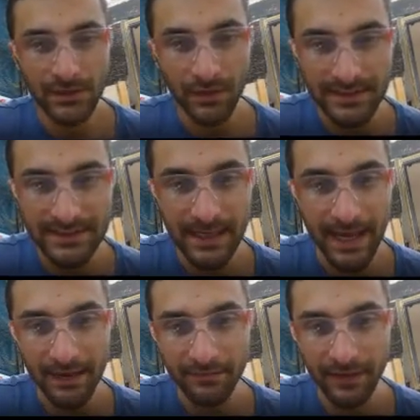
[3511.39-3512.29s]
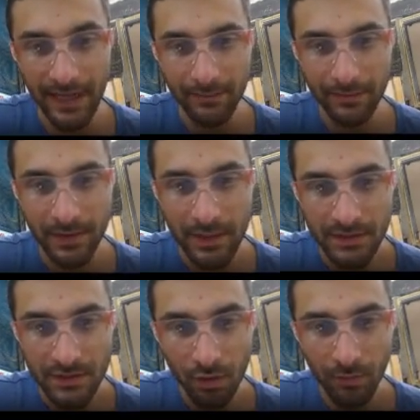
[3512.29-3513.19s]
this is a half lap.
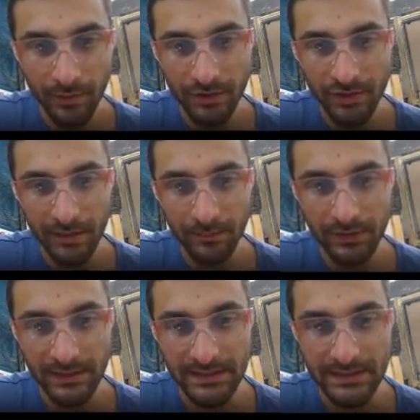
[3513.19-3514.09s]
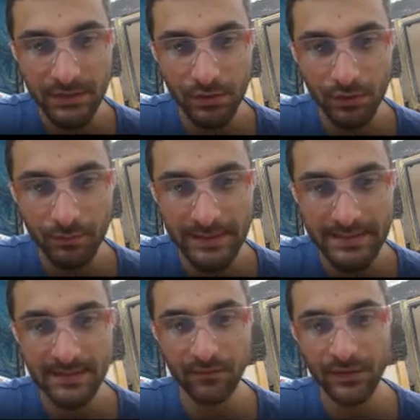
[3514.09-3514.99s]
So normally you're trying to put these two
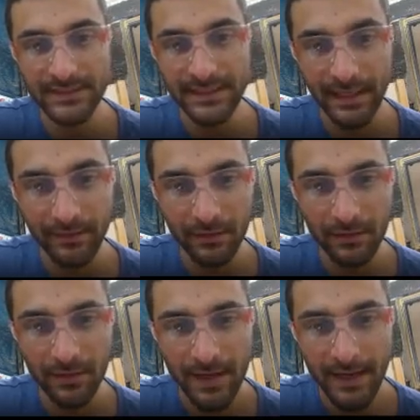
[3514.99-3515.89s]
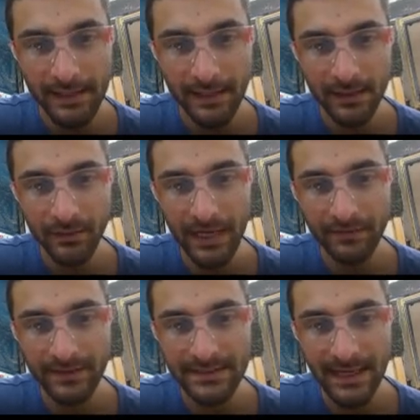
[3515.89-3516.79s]
pieces of wood together, and either you'd have
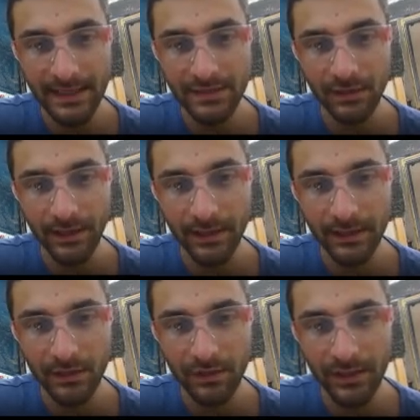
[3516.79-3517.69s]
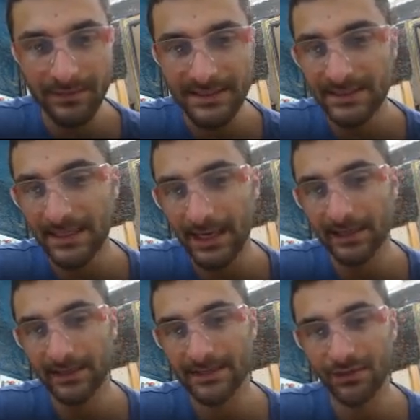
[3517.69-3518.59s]
this end grain going up to the side,
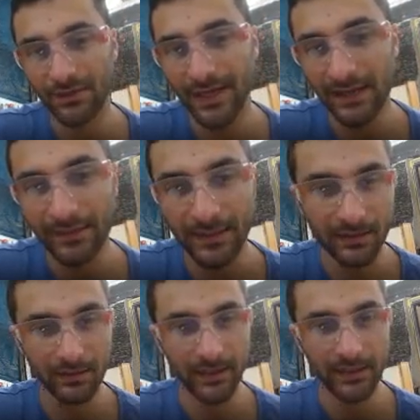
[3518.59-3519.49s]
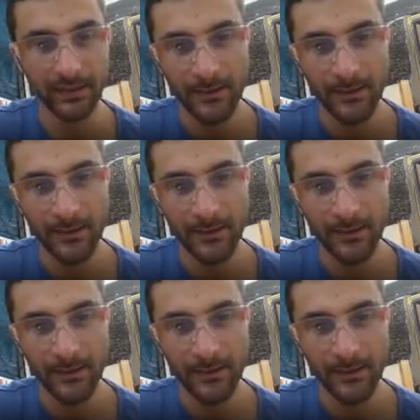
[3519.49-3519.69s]
and that's okay, but not great,